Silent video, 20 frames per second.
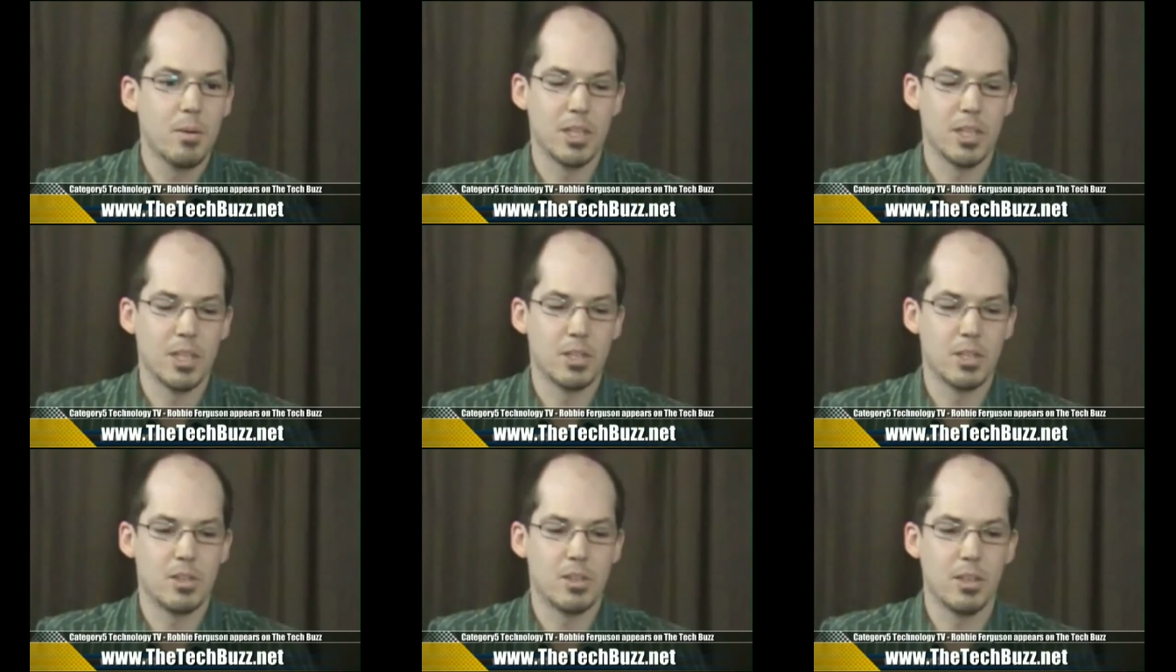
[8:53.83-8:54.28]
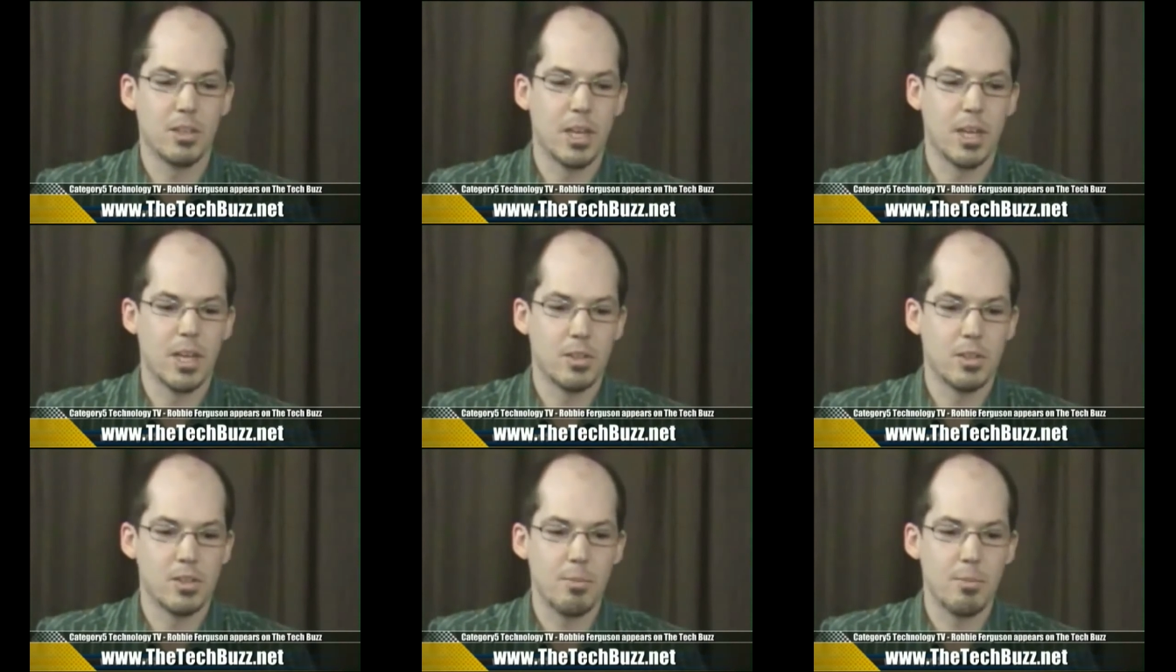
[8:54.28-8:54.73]
but it's still
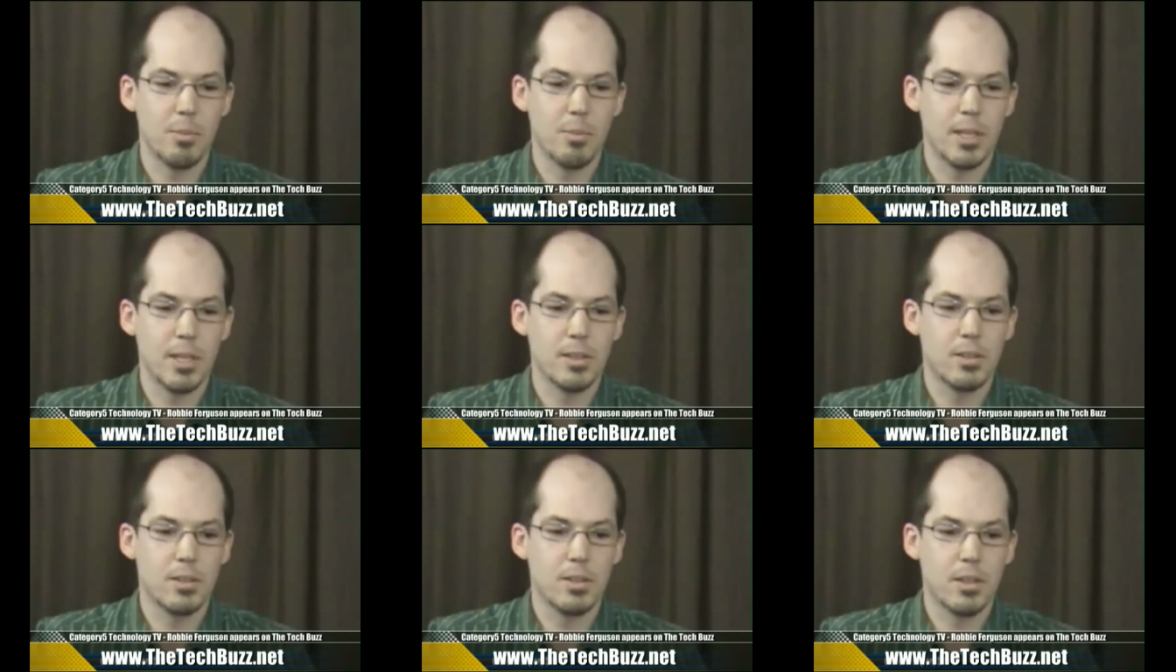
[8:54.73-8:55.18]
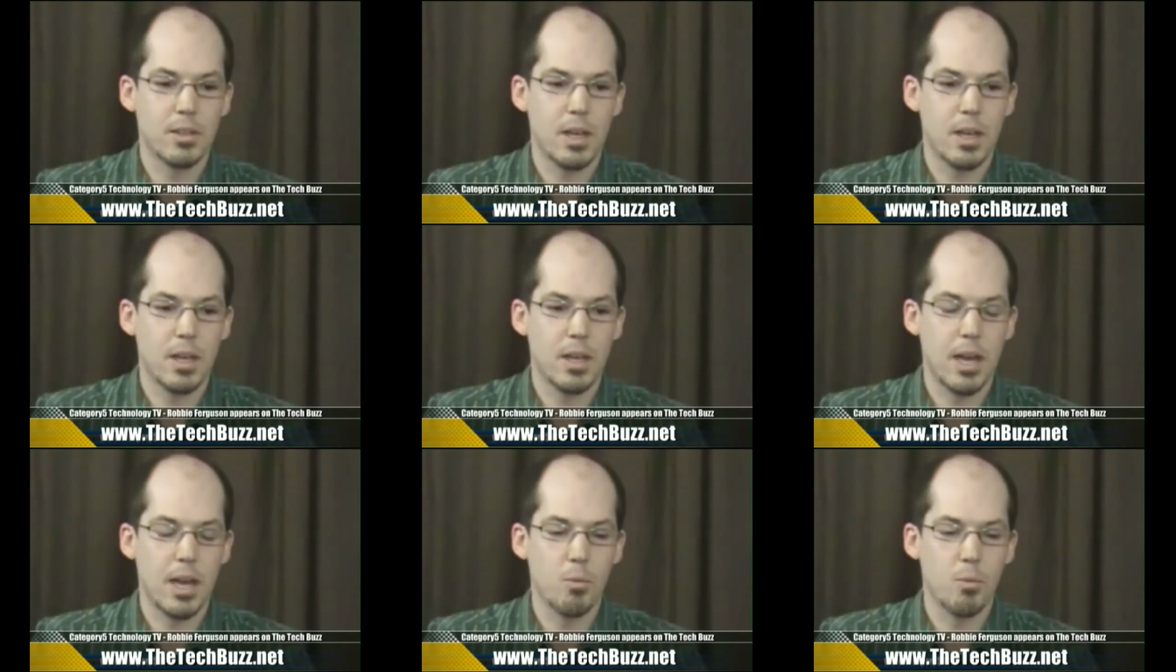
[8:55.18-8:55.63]
not seamless.
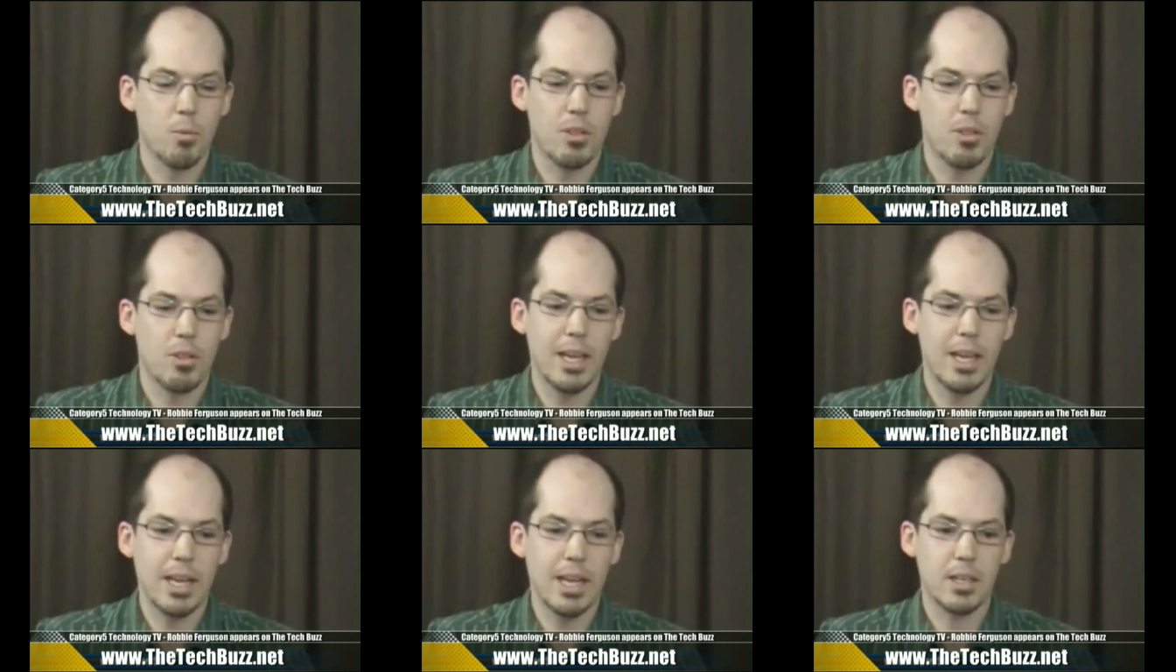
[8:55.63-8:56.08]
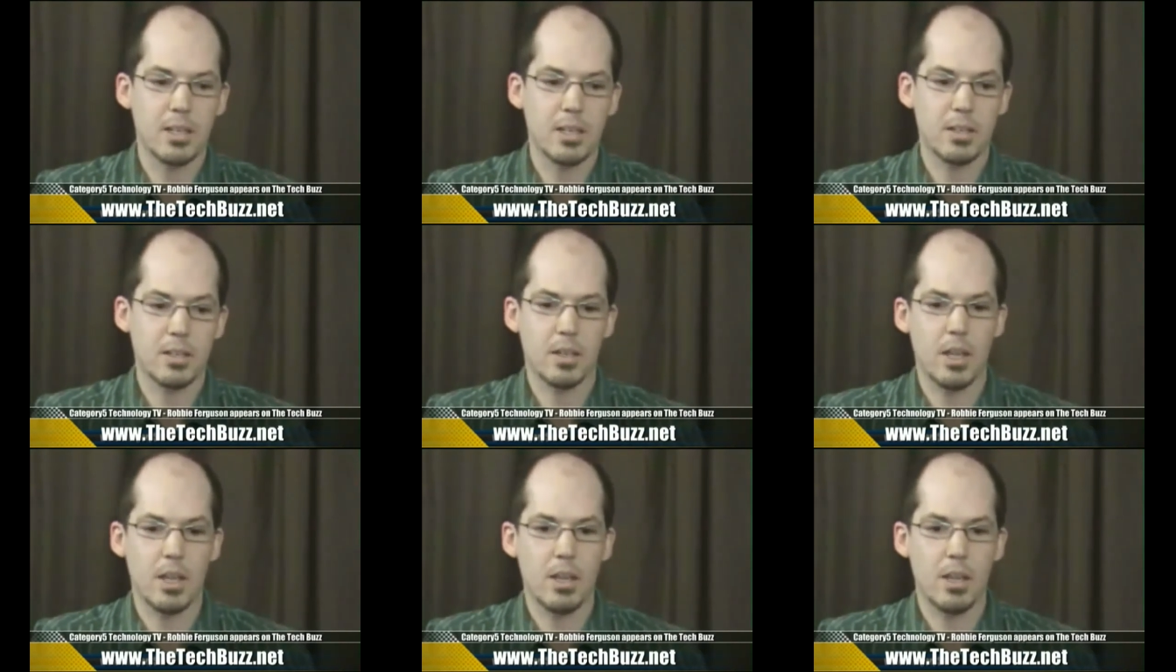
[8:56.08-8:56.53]
Uh, with
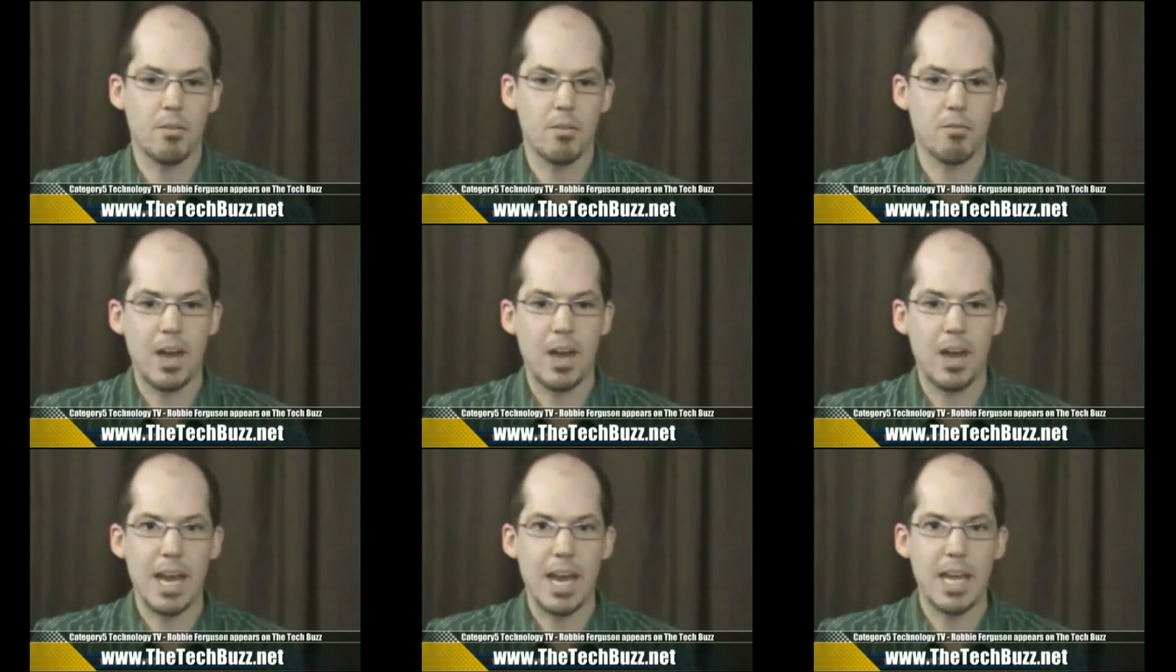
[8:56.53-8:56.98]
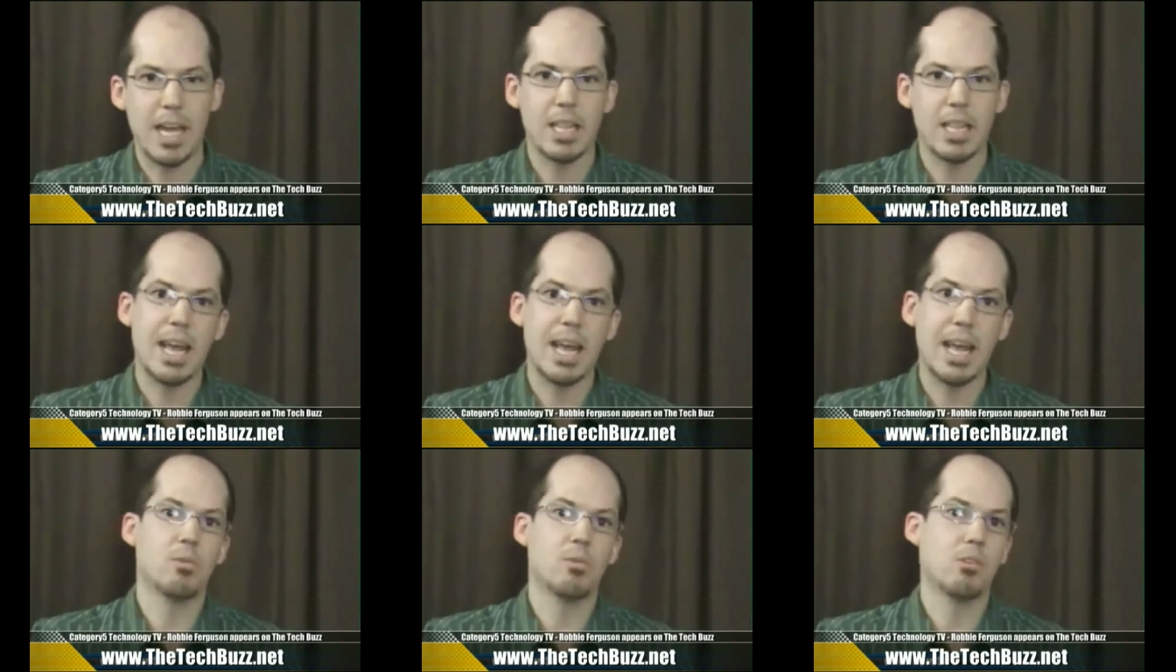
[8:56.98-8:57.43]
Linux, you find
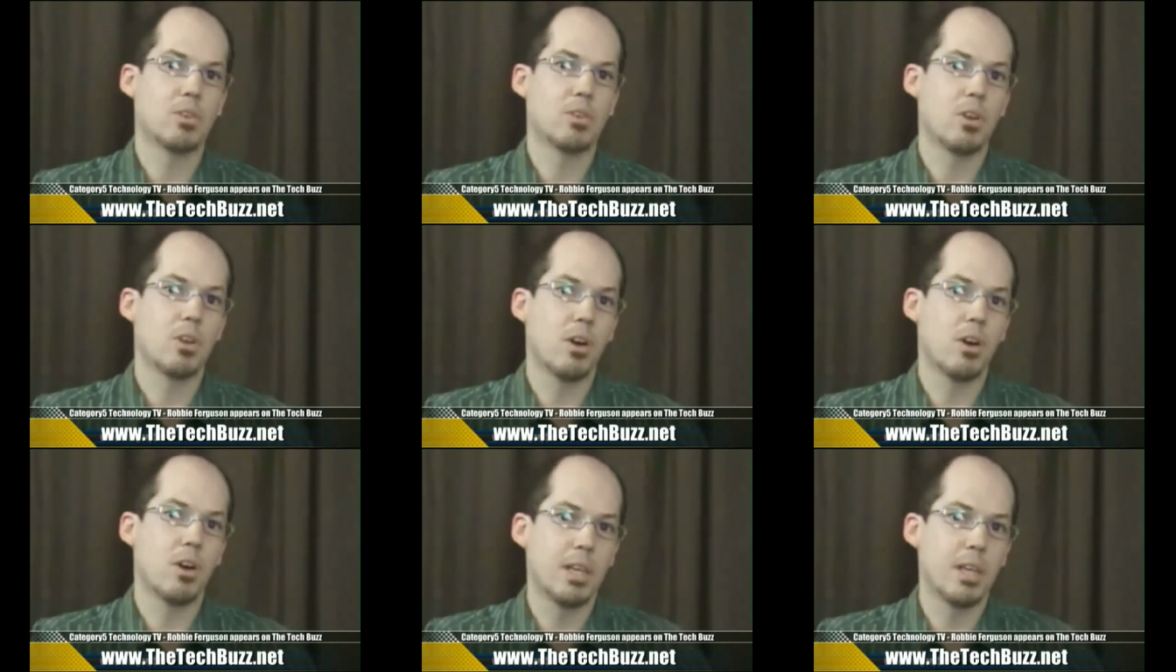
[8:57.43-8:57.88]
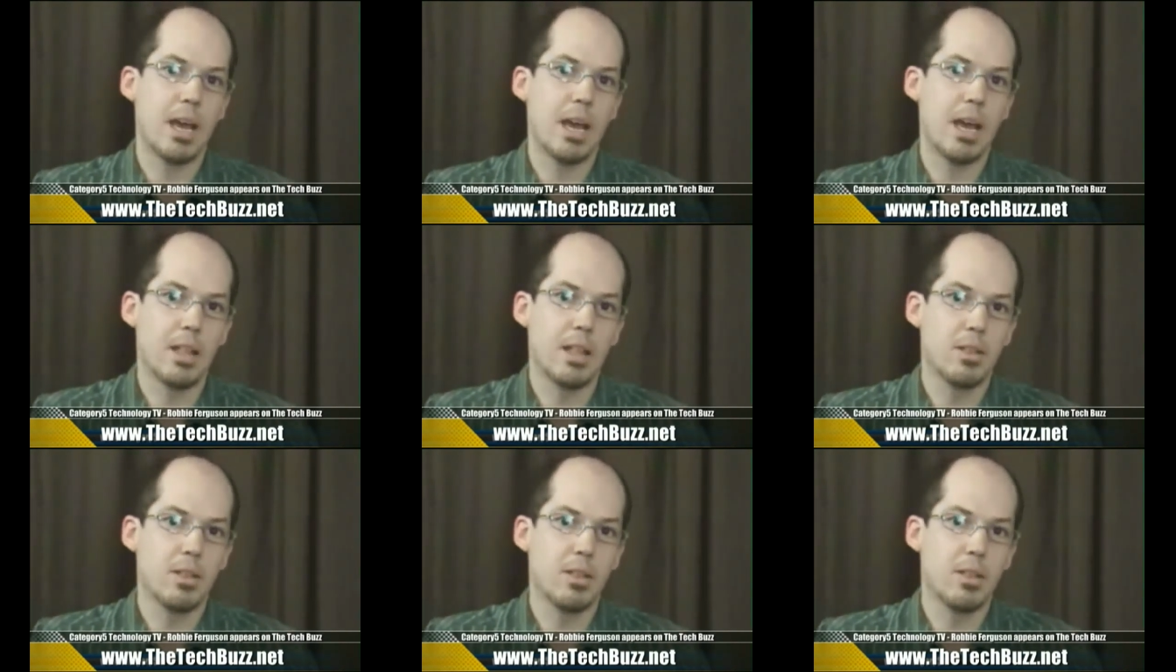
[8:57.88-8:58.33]
that as you install the,
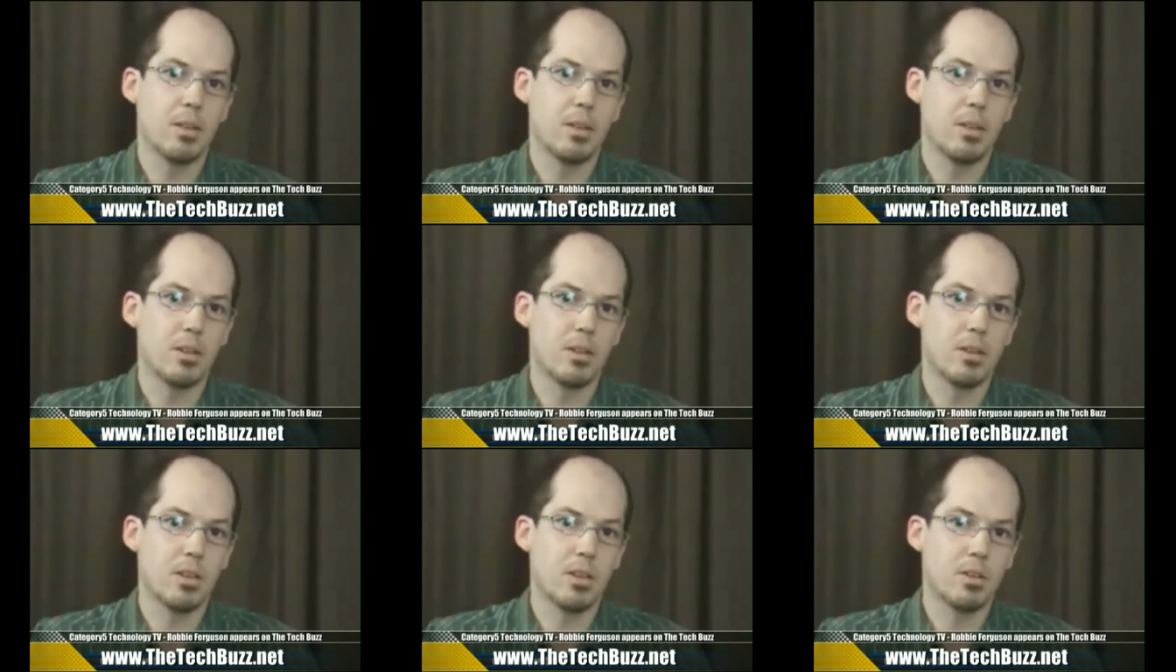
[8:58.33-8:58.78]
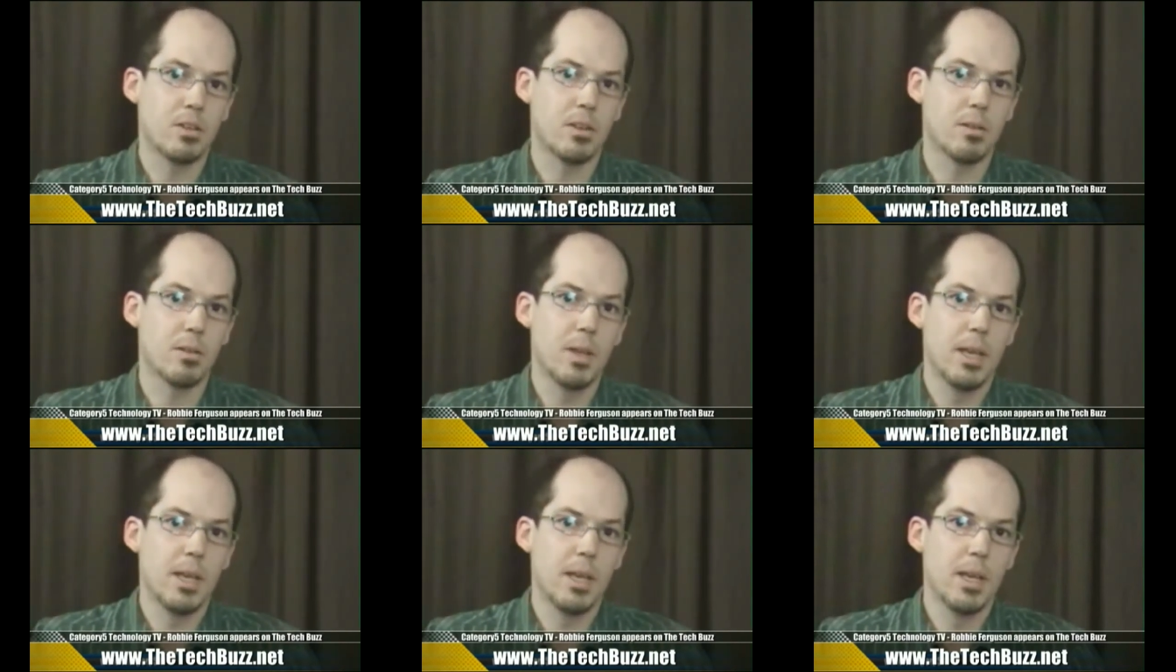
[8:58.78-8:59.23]
uh, the, the
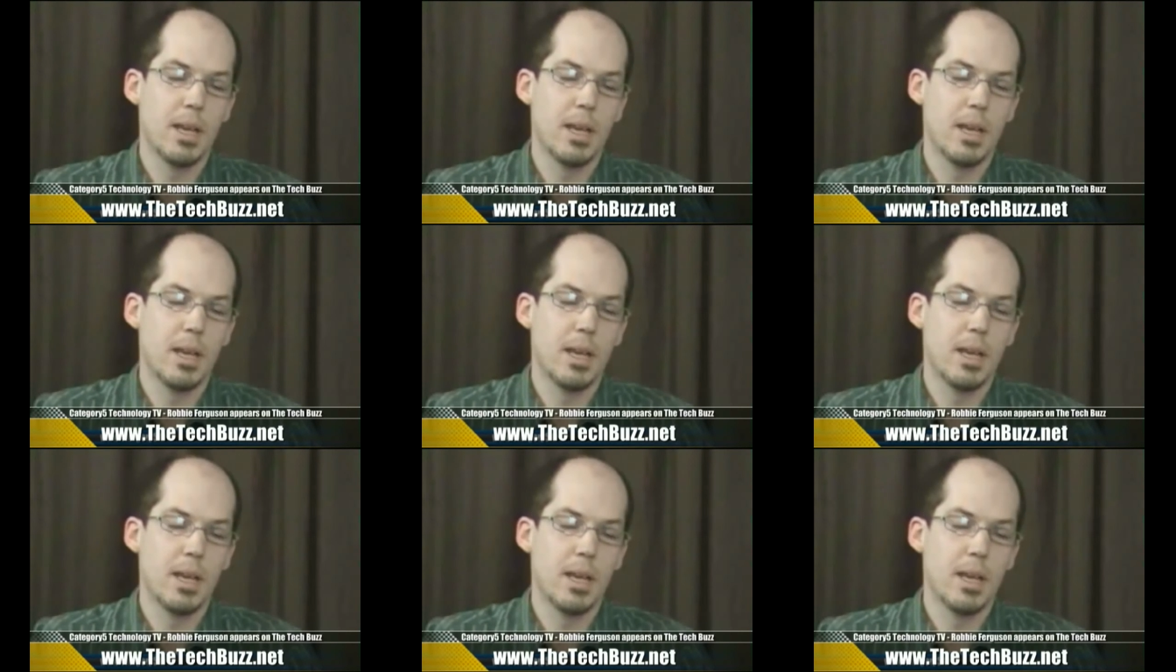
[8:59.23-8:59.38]
system,